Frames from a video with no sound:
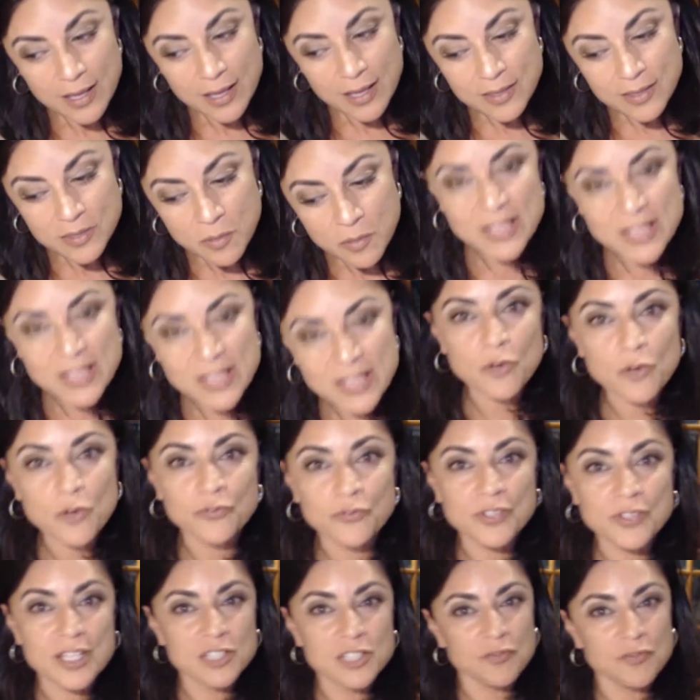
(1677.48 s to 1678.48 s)
in the midst
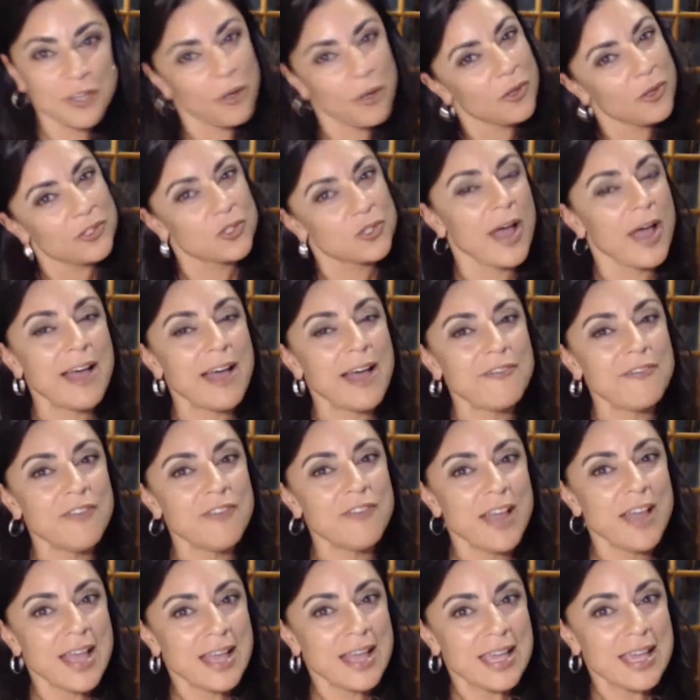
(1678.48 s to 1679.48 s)
of this, we also
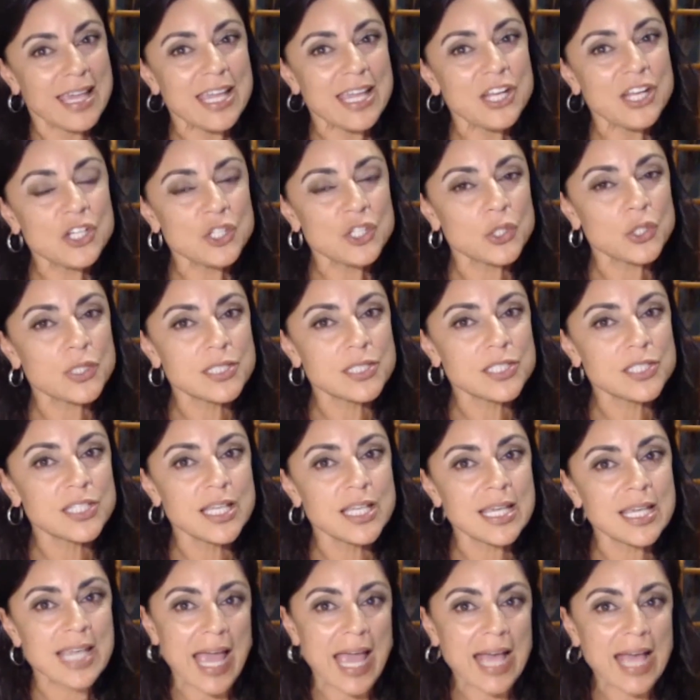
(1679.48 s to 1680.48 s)
have
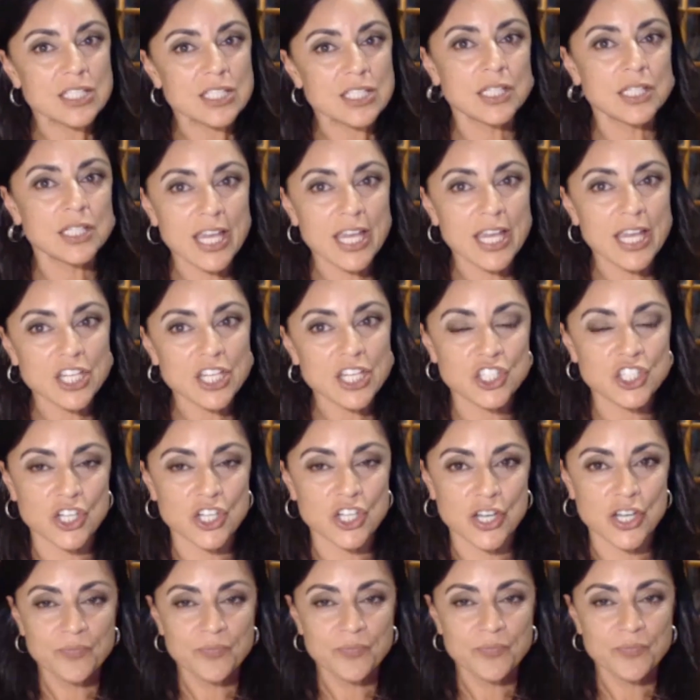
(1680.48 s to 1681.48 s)
interesting
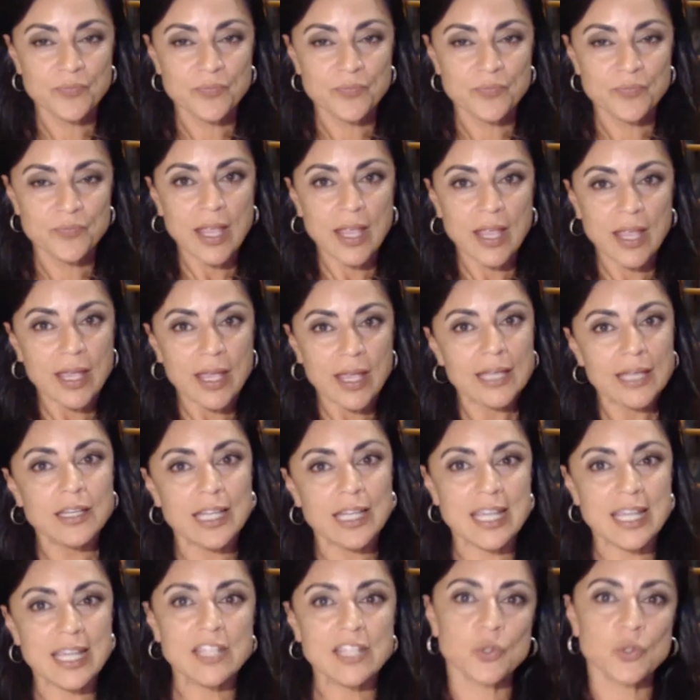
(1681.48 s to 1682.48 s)
escalation
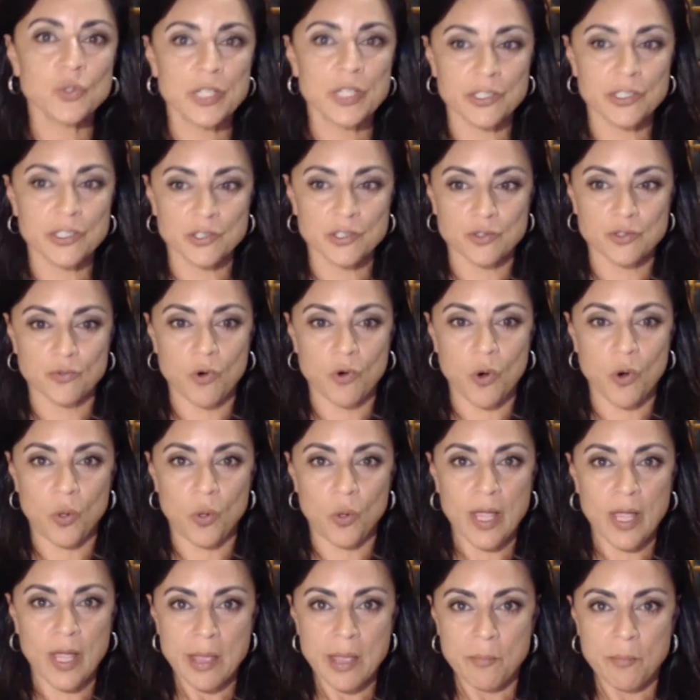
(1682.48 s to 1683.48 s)
in Israel's
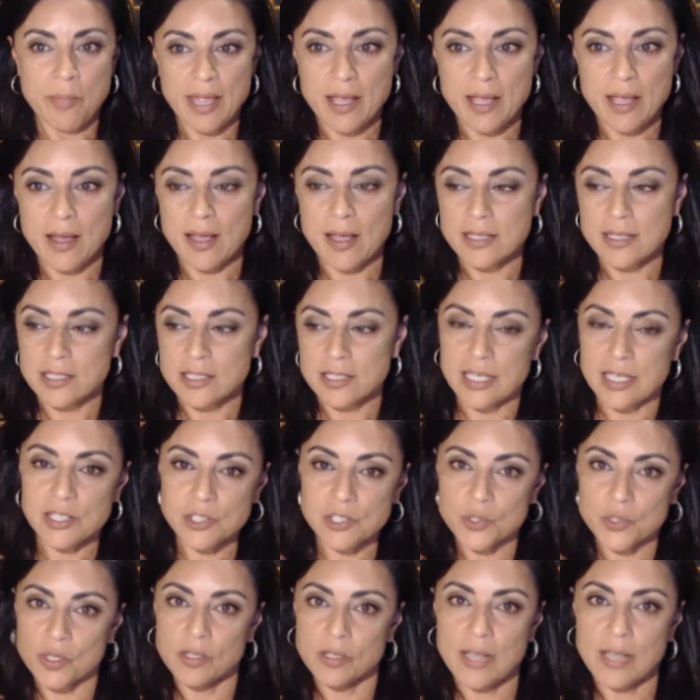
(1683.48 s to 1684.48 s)
role, because
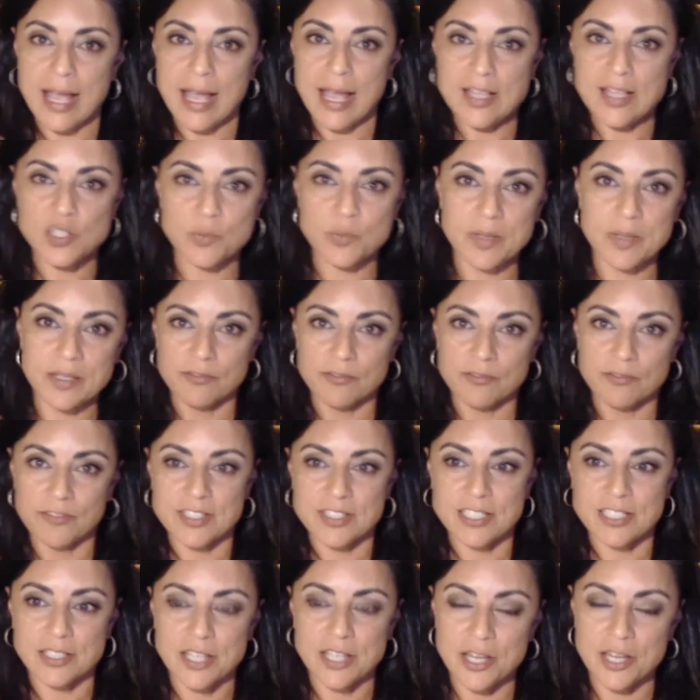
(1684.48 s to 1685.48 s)
Israel has been
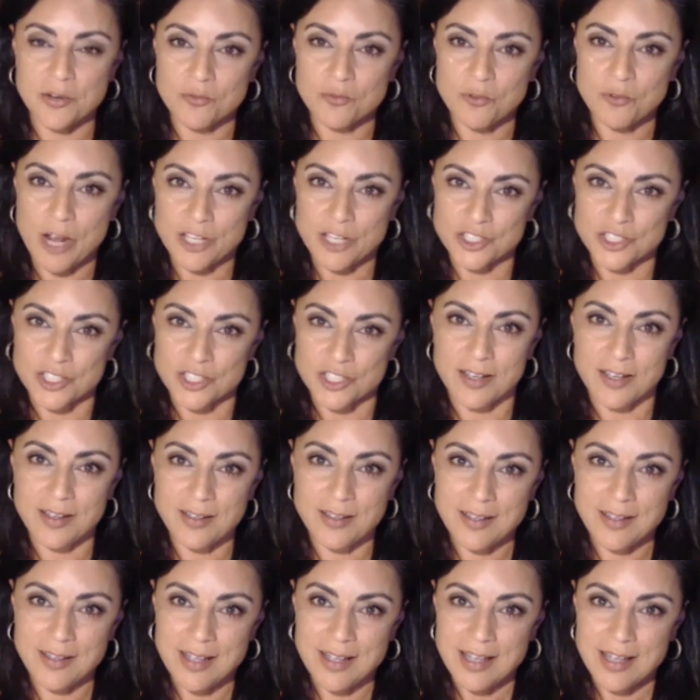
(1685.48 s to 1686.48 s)
visiting
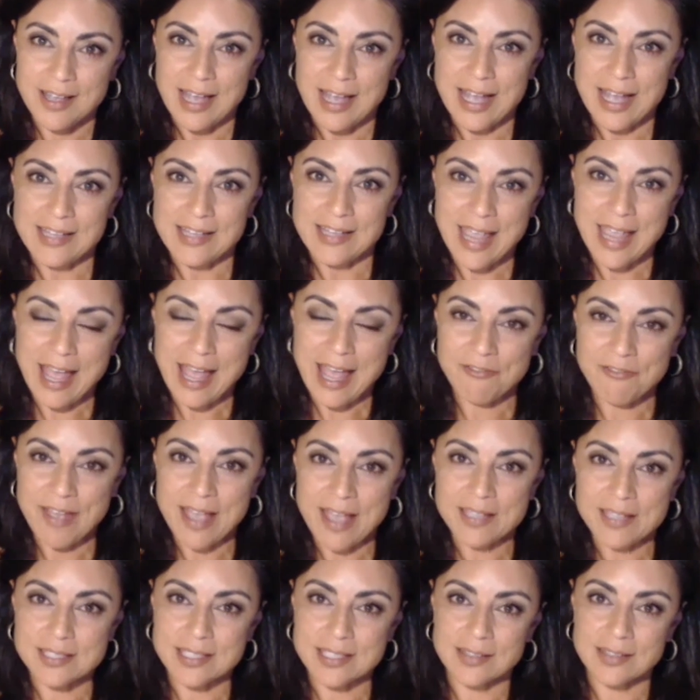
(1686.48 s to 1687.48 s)
Russia and they have
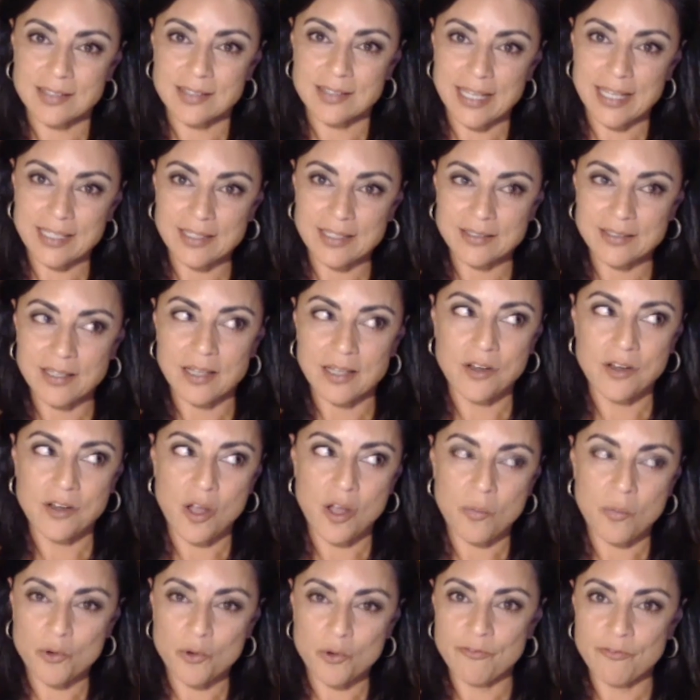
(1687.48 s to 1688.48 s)
escalated their
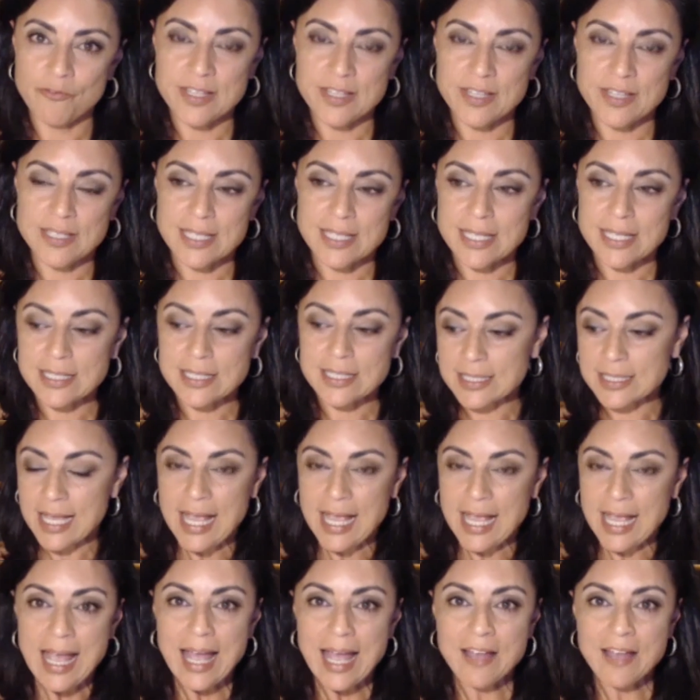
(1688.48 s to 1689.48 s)
number of
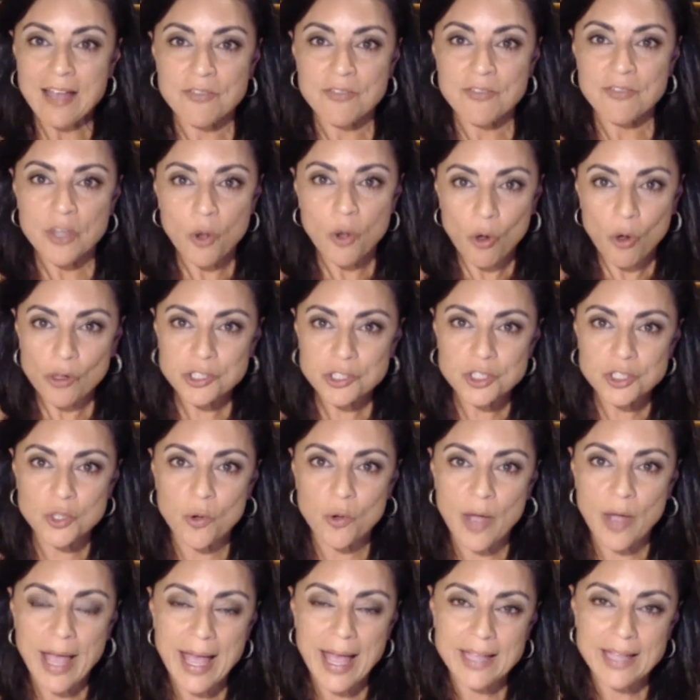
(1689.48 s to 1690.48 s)
visits. And we
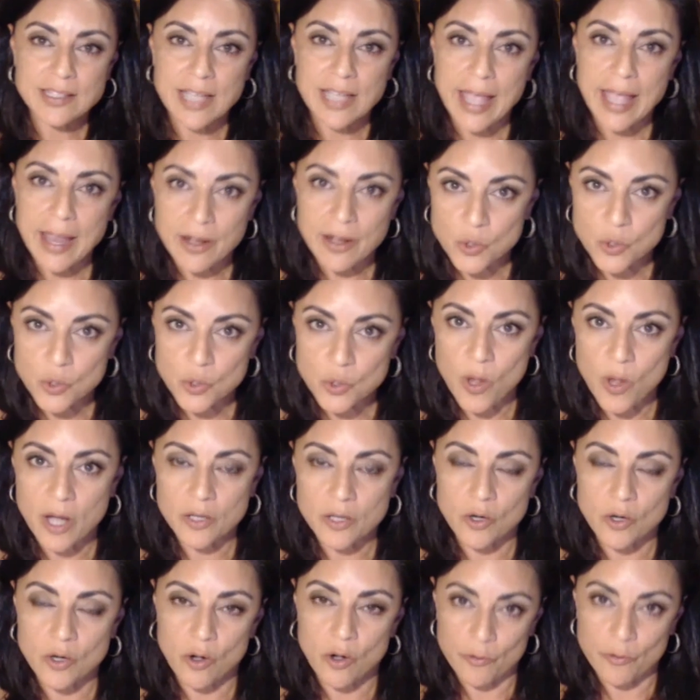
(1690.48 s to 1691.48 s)
also had
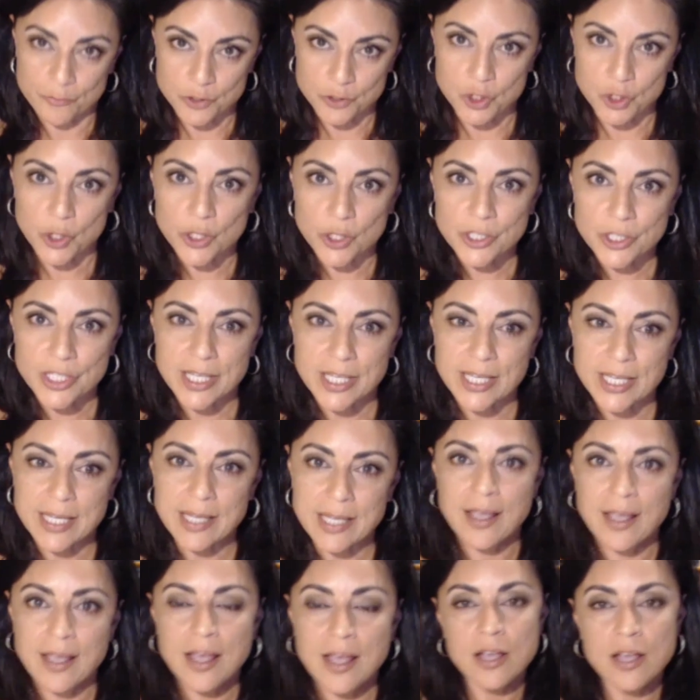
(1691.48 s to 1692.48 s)
Erdogan of
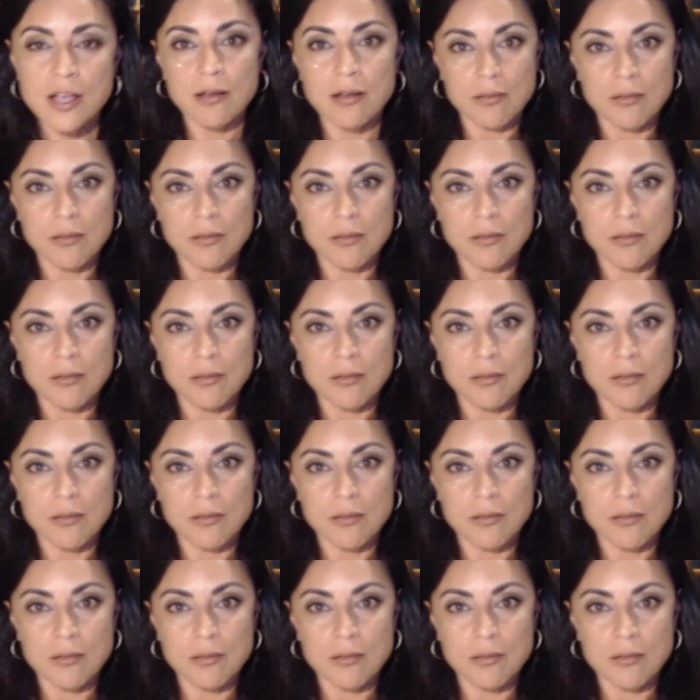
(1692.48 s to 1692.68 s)
Turkey